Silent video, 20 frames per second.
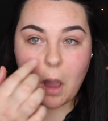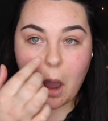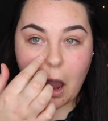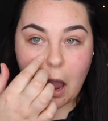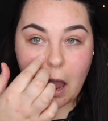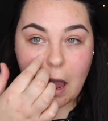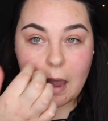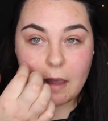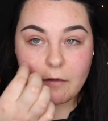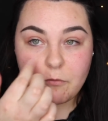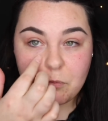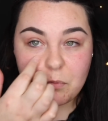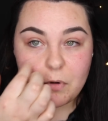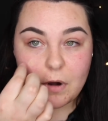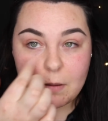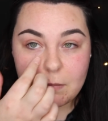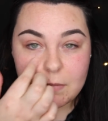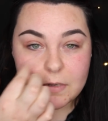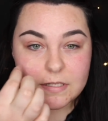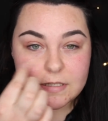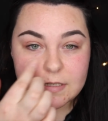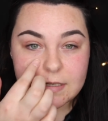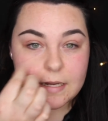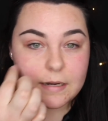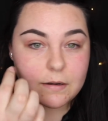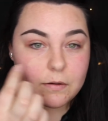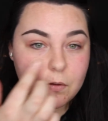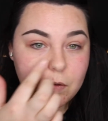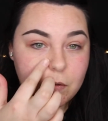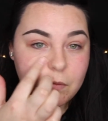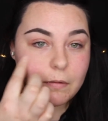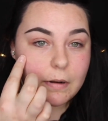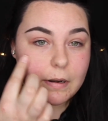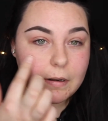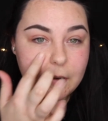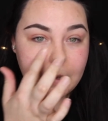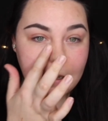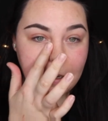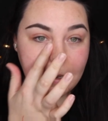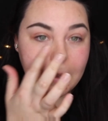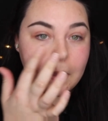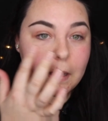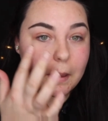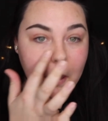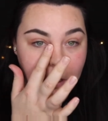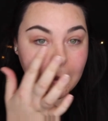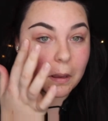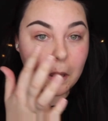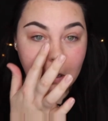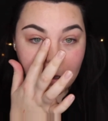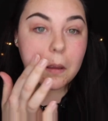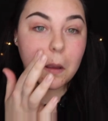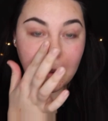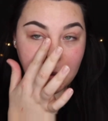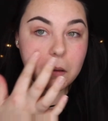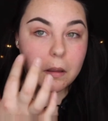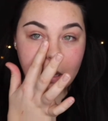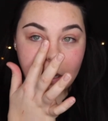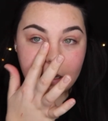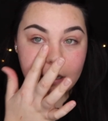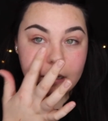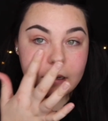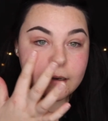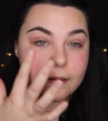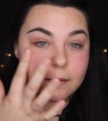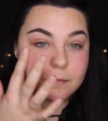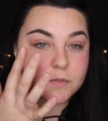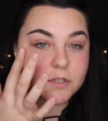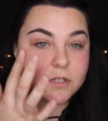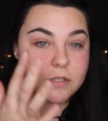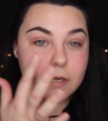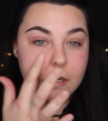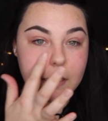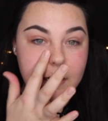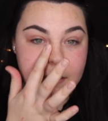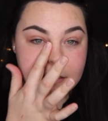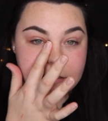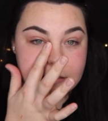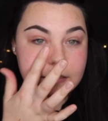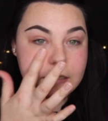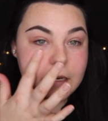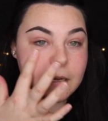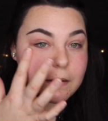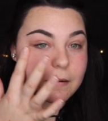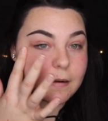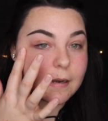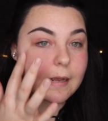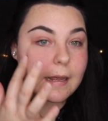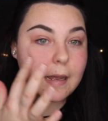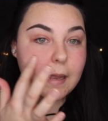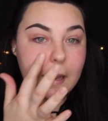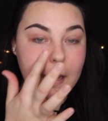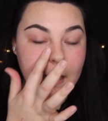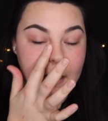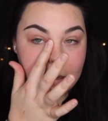I have prepped my skin already and I'm just going to slowly